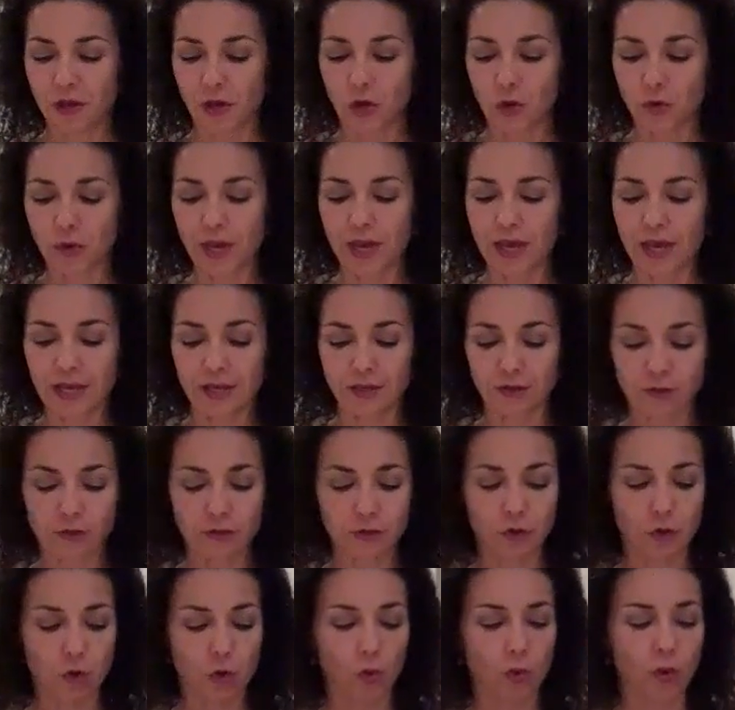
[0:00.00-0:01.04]
Okay,
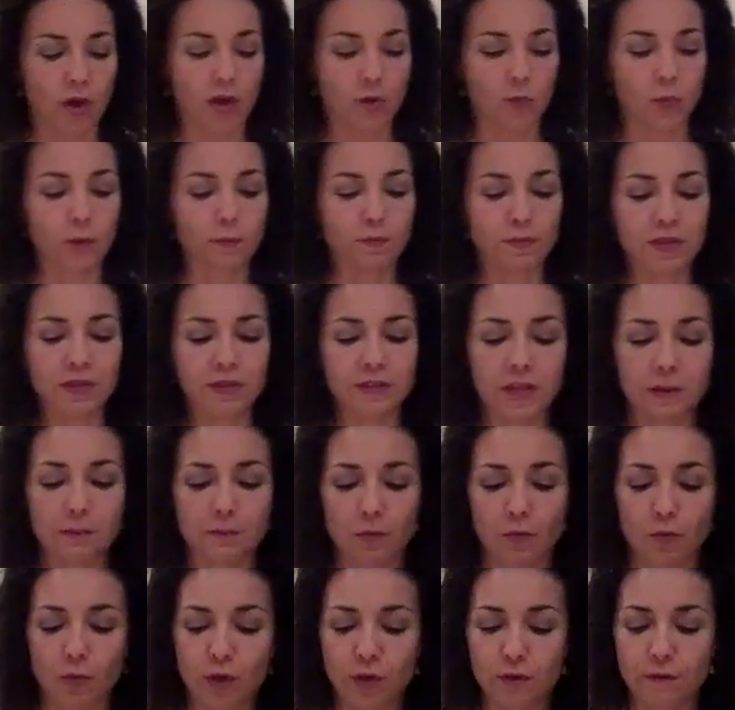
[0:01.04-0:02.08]
so I whip these up
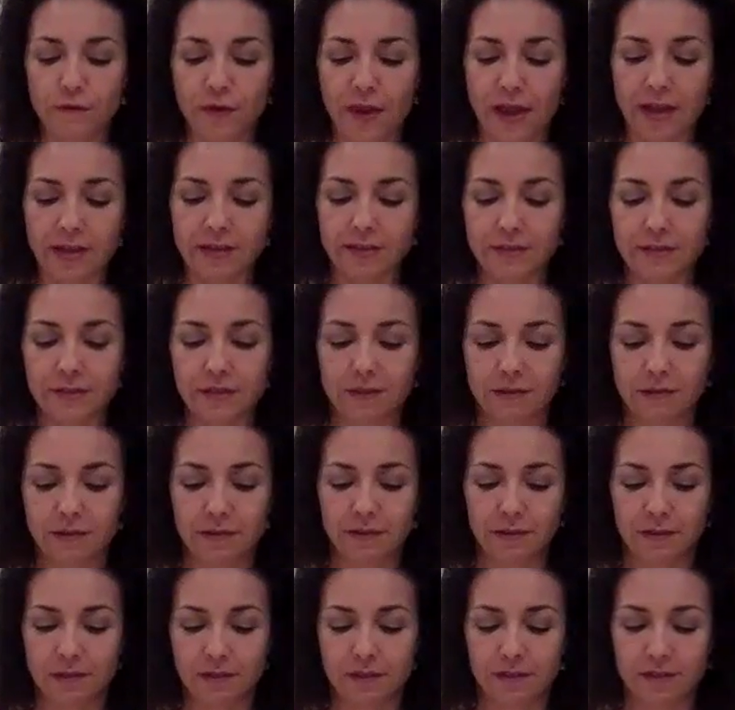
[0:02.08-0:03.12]
real fast
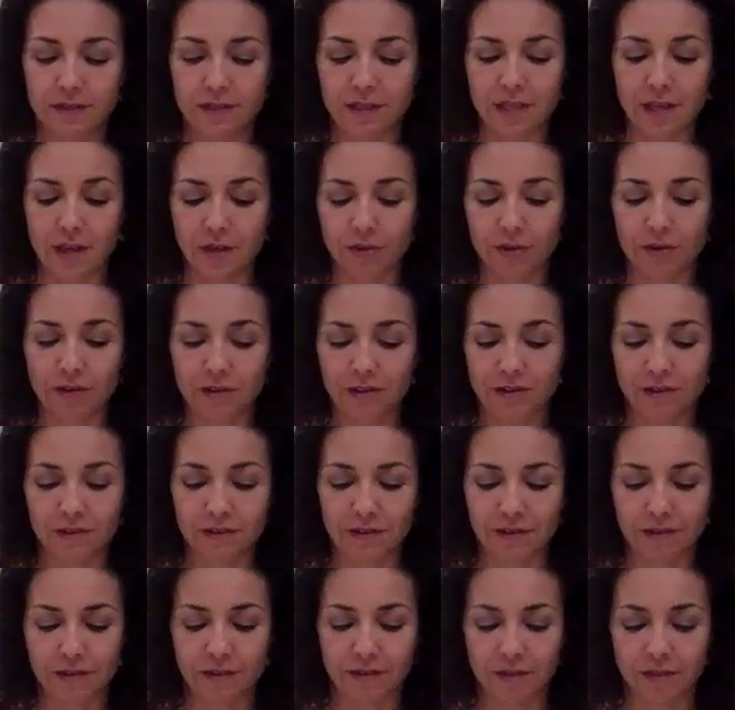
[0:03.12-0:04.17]
together,
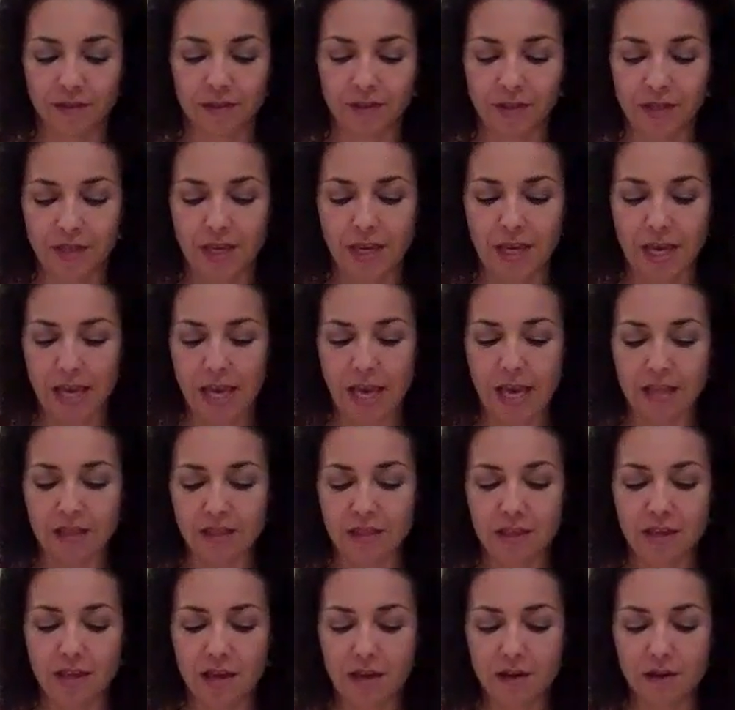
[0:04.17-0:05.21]
and
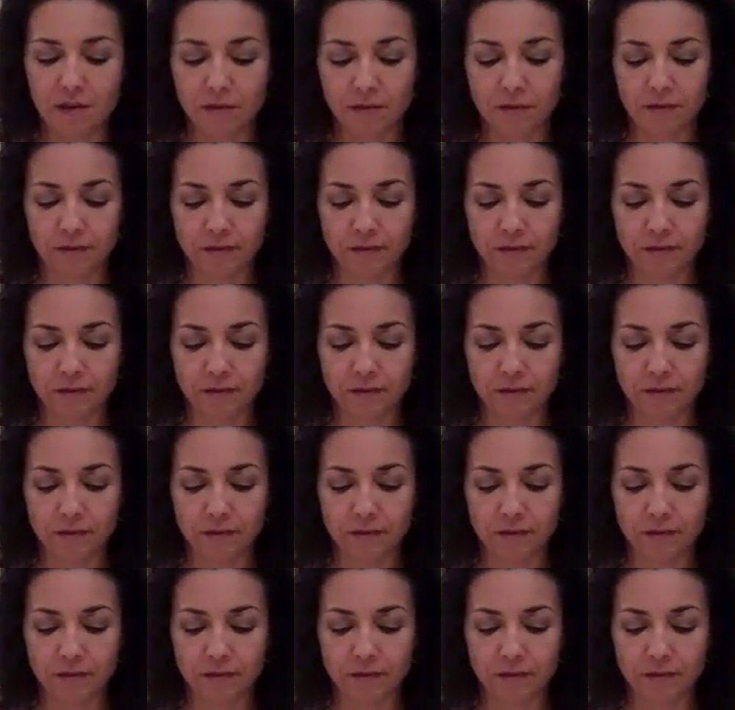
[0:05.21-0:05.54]
then